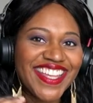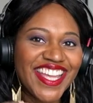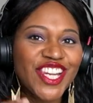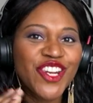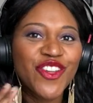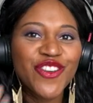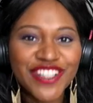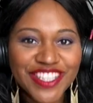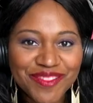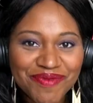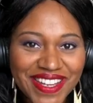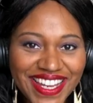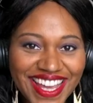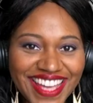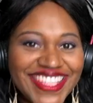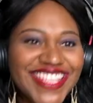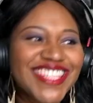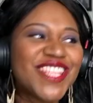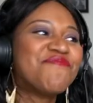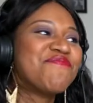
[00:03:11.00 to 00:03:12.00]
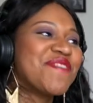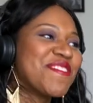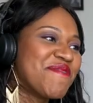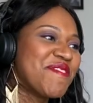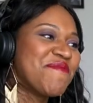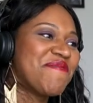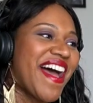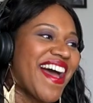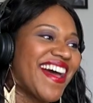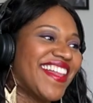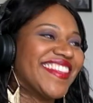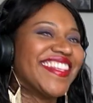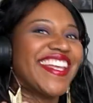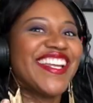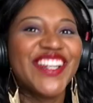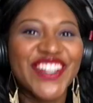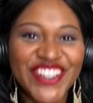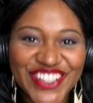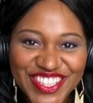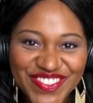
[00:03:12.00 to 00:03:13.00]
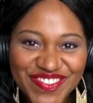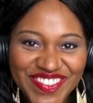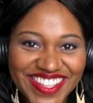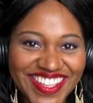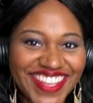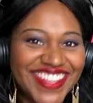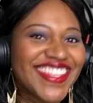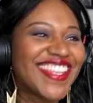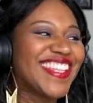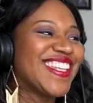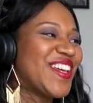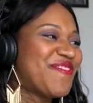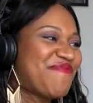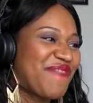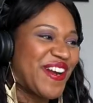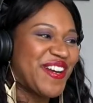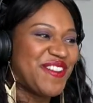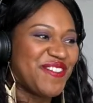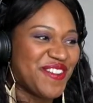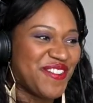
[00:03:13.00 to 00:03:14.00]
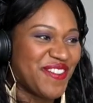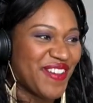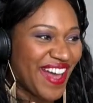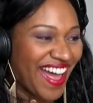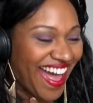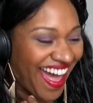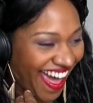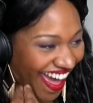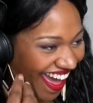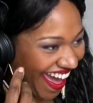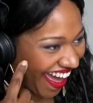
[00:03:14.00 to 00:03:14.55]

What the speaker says: lose me and then they bring me back. They lose me and then they bring me back.